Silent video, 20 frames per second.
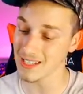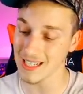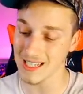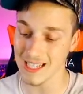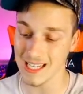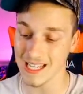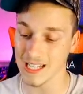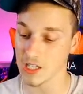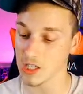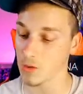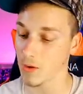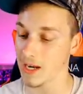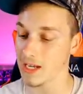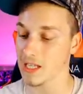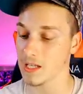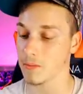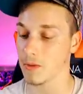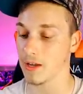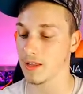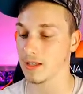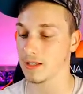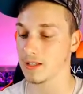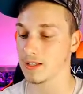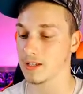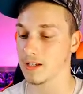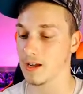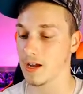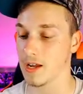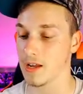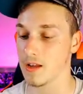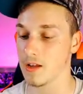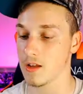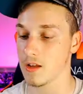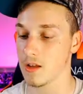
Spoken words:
needs to hit 280 by the end of tonight.